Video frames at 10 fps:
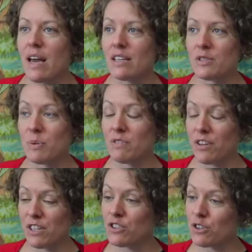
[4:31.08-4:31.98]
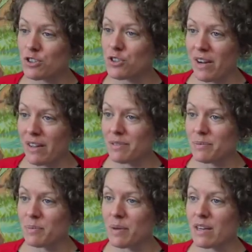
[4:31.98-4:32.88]
has been very nurturing,
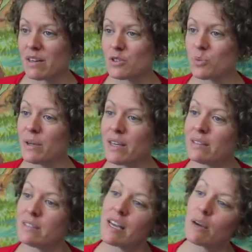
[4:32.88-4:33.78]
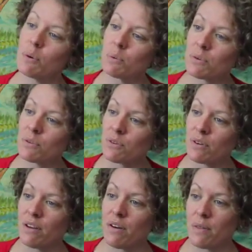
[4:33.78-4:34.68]
because we can take what we're
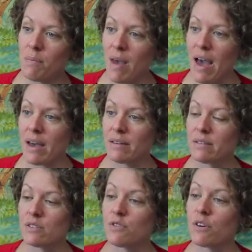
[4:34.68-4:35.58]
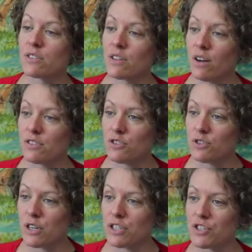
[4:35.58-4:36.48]
learning on the mat as far as
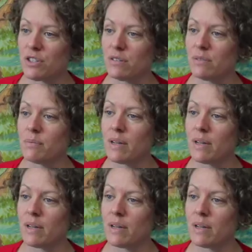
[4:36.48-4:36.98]
concentration,